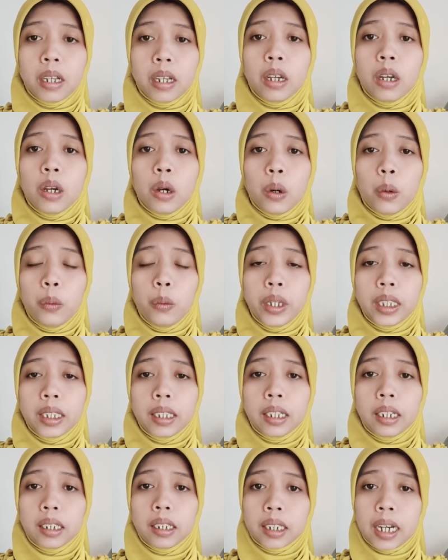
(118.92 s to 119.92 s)
With a
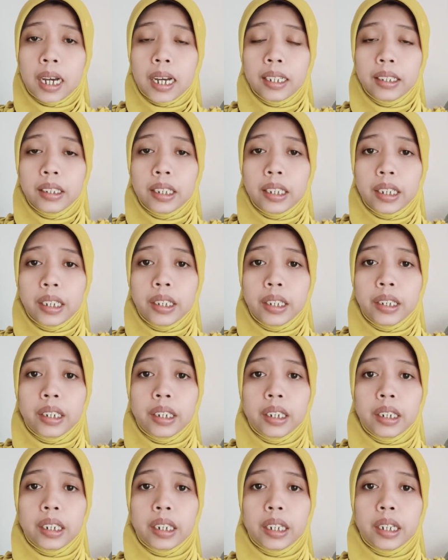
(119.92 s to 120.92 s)
cut in
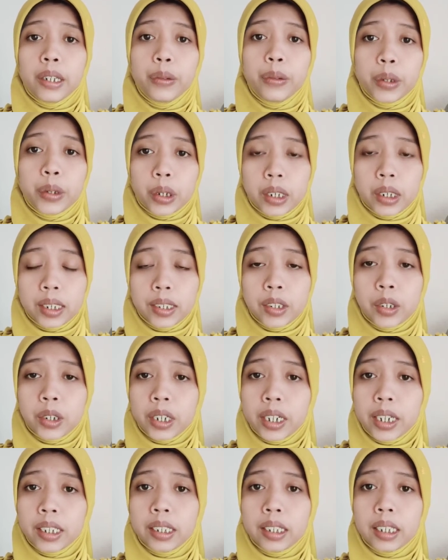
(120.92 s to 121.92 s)
interest rate,
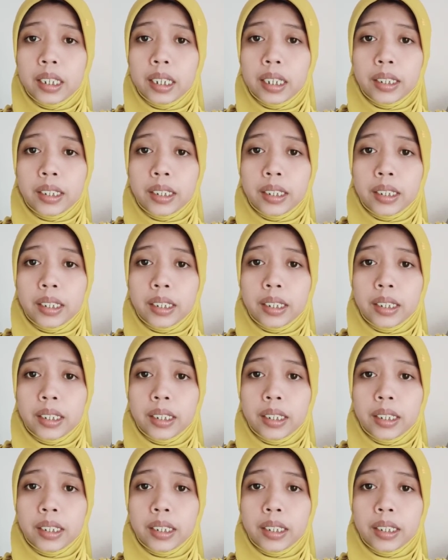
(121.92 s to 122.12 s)
it